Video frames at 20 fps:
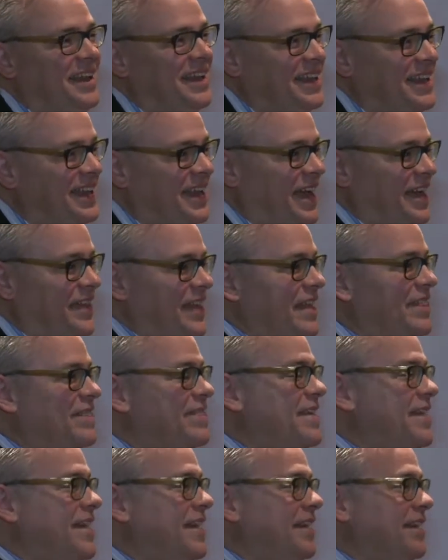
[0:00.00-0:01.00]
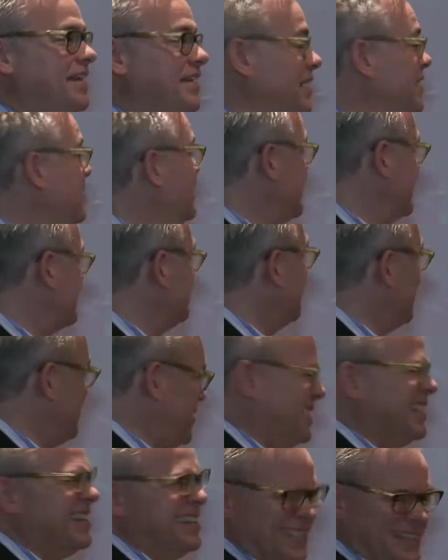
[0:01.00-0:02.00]
Yeah, that thing in this
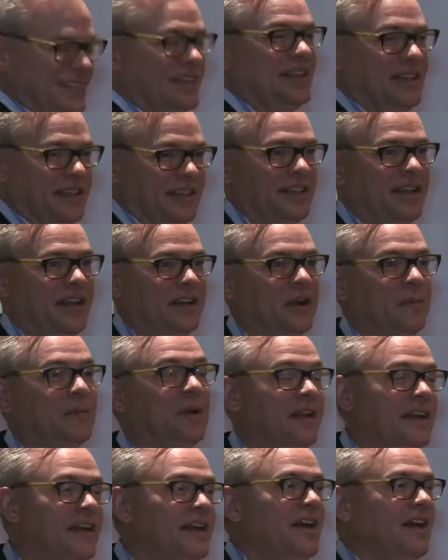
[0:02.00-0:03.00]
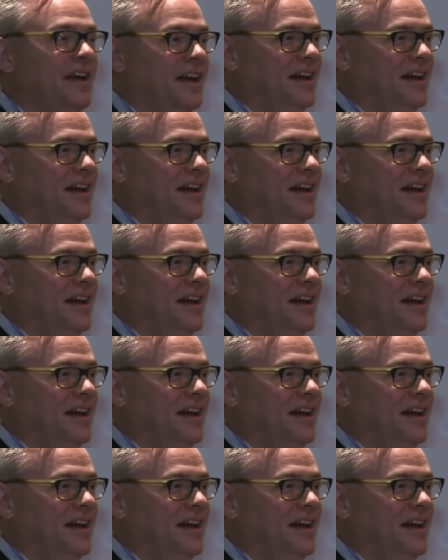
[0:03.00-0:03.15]
movie is going to kill and eat her. But